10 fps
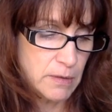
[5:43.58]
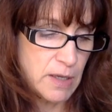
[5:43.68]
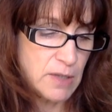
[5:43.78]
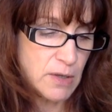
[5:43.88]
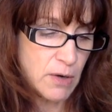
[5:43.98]

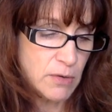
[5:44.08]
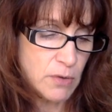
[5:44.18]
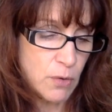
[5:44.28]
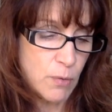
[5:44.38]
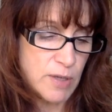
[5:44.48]
Things
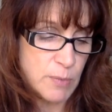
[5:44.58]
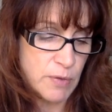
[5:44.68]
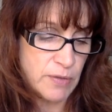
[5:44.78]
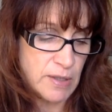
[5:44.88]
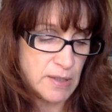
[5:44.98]
aren't always
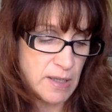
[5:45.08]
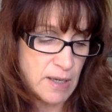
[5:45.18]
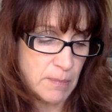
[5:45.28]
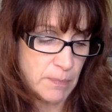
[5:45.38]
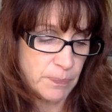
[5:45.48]
what they
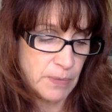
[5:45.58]
seem.